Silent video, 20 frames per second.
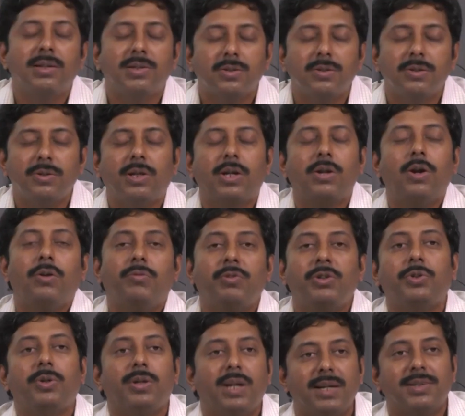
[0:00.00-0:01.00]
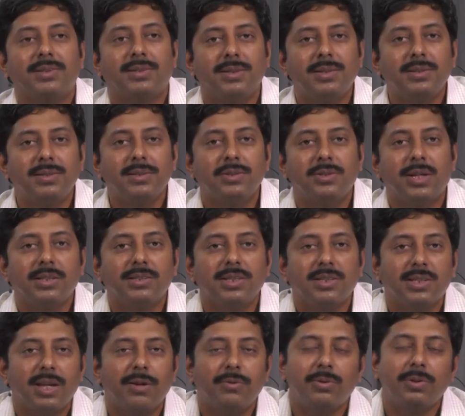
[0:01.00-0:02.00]
you cannot visualize this. You can
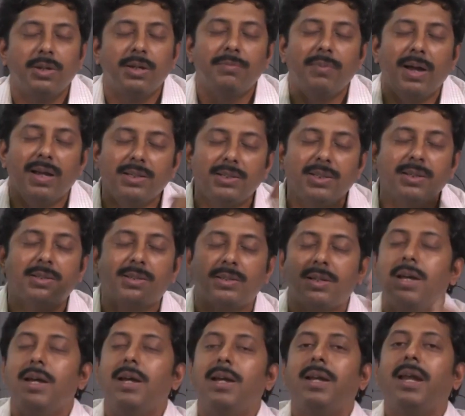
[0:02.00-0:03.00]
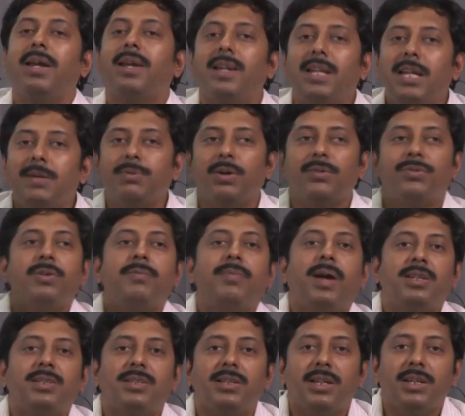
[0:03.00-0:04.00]
just have to imagine, take a leap of
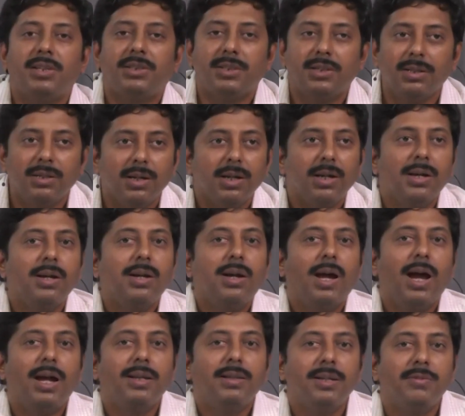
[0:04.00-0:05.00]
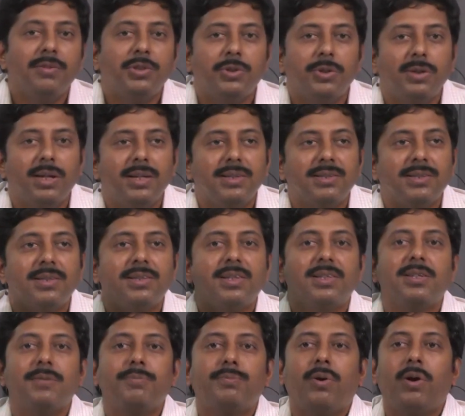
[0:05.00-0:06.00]
imagination, and then visualize this as
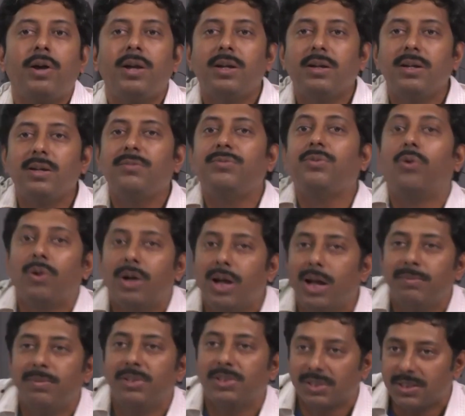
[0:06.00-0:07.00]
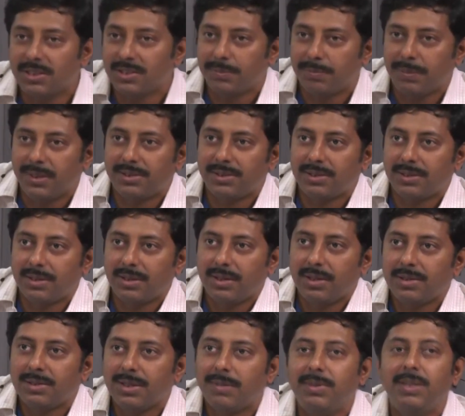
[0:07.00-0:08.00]
a point in 4-dimensional space.
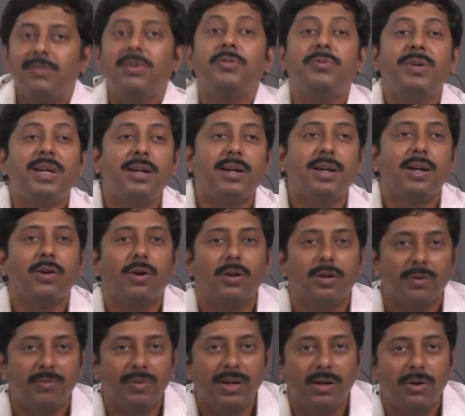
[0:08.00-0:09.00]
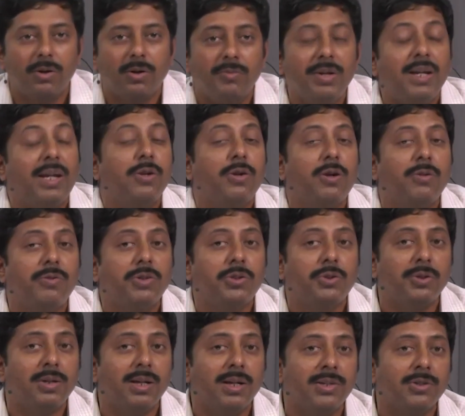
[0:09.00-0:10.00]
Something that we cannot
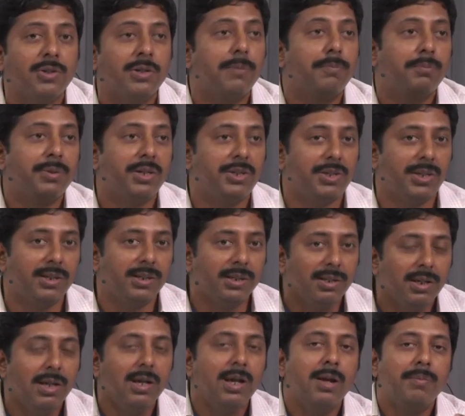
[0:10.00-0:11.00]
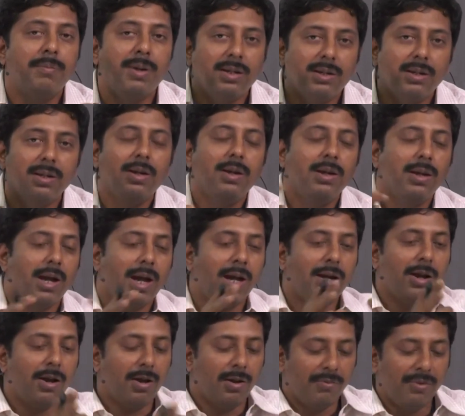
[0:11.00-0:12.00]
visualize or appreciate it. But
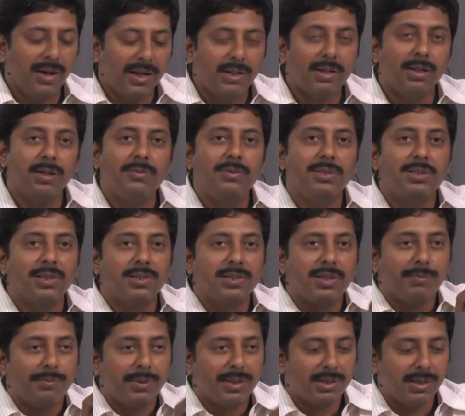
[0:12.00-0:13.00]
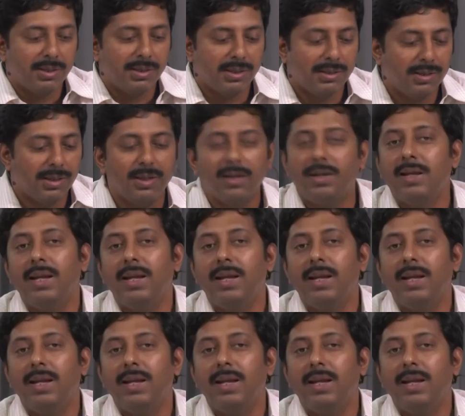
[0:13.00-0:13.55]
a vector which is represented